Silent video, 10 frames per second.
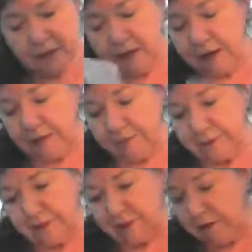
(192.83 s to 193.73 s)

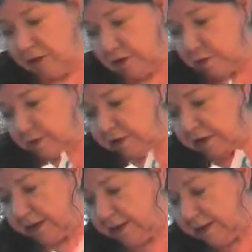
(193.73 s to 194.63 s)
The third one
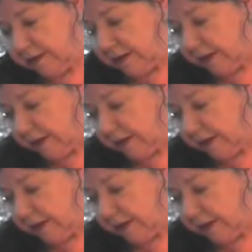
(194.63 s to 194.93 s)
is